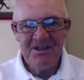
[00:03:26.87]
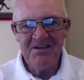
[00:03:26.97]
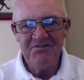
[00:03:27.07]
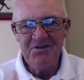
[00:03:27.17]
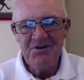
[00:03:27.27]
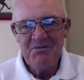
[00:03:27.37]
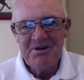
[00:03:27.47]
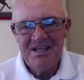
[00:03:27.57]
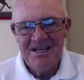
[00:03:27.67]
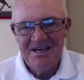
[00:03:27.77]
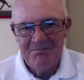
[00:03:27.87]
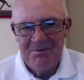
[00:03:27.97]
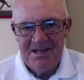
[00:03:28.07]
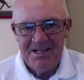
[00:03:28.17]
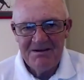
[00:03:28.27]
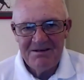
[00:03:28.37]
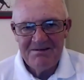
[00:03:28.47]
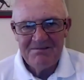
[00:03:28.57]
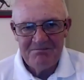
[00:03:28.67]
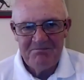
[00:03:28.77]
If you're a beginner playing
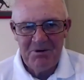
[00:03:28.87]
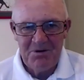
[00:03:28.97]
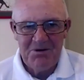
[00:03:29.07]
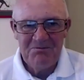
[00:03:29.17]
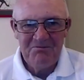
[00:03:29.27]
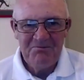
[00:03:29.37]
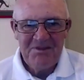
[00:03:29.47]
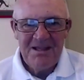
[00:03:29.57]
polo,